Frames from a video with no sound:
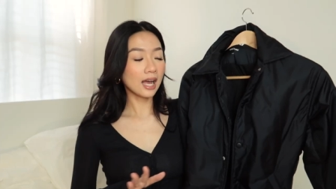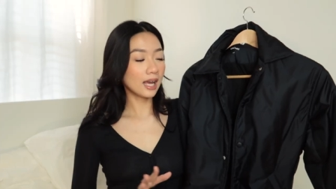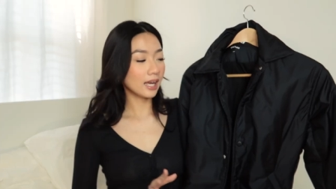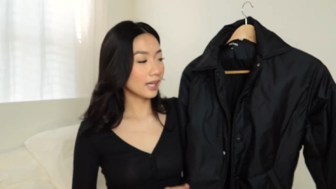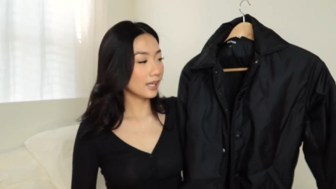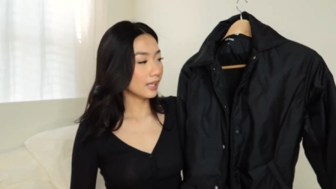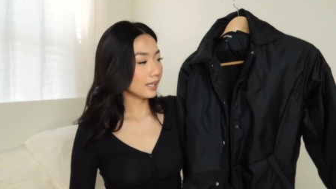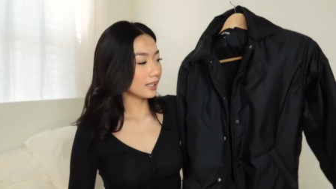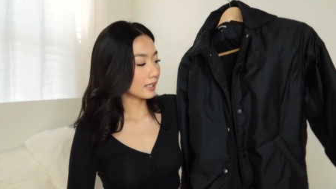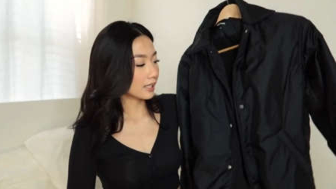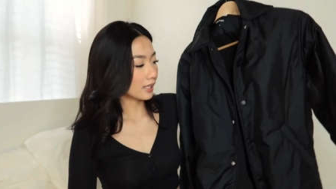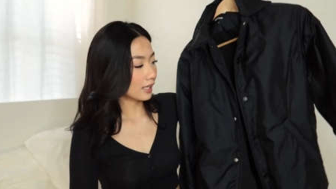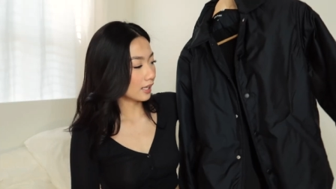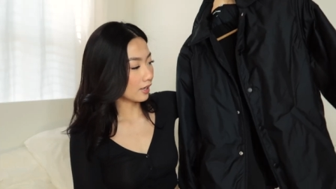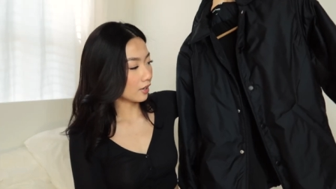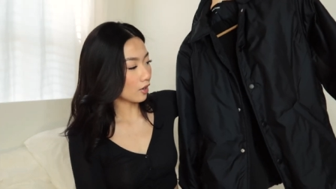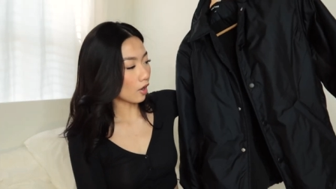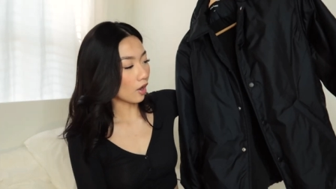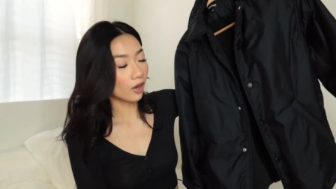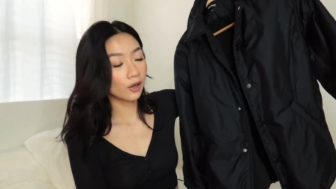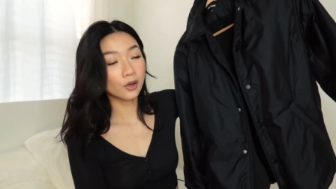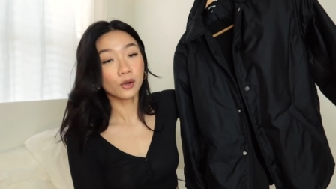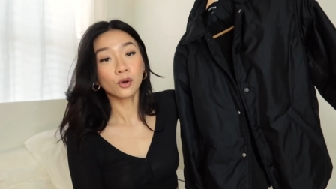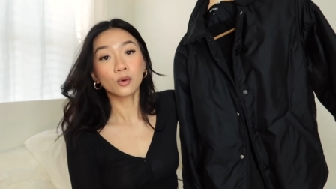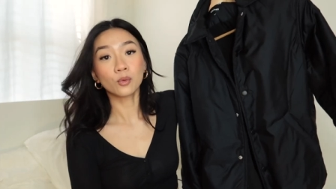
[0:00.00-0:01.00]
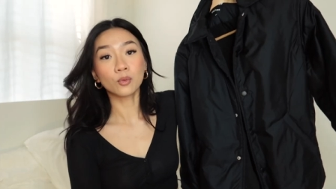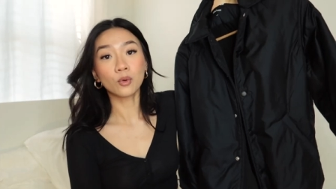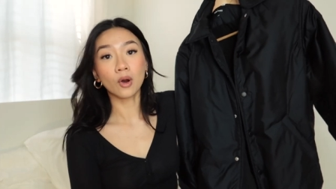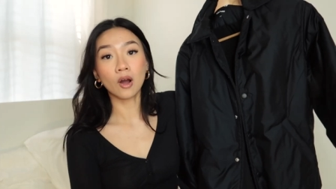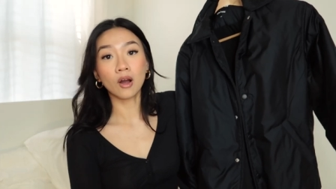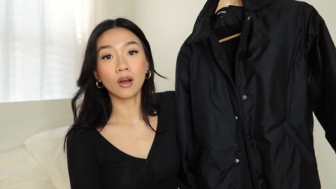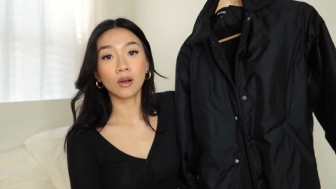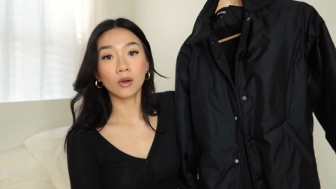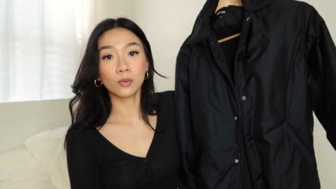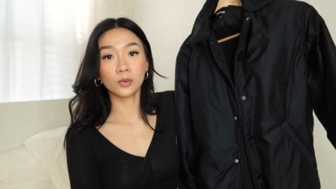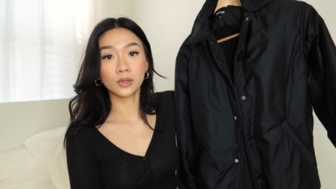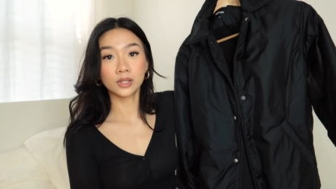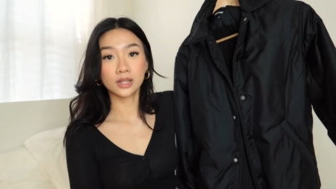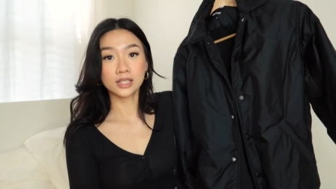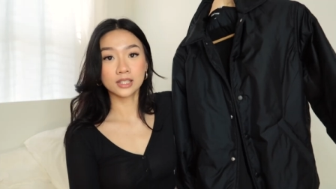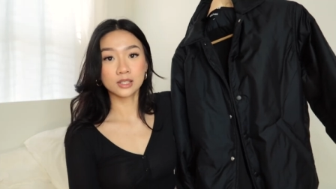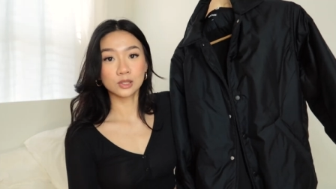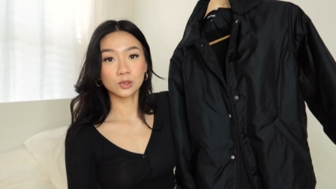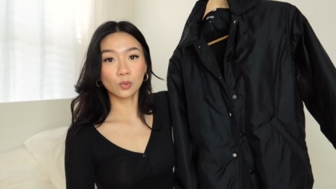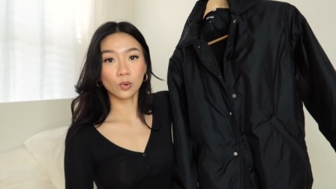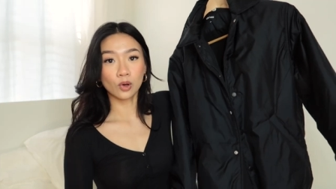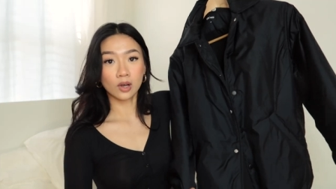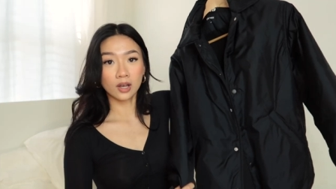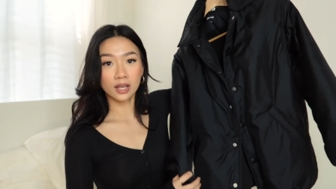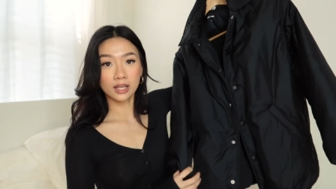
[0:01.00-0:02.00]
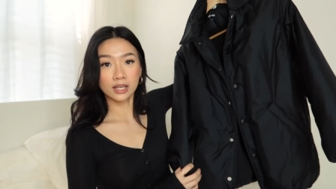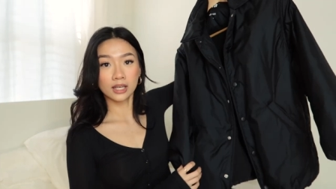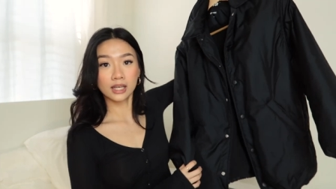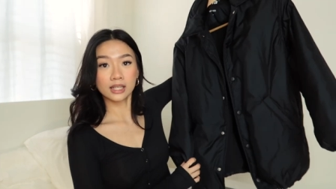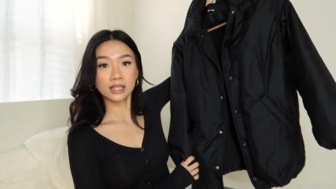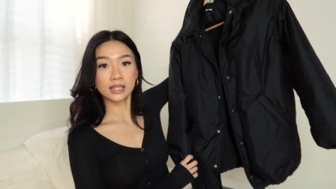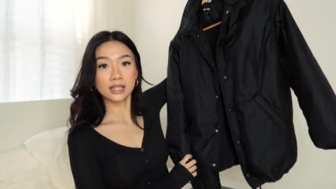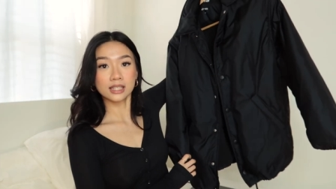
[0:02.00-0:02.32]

I cannot go wrong with this one.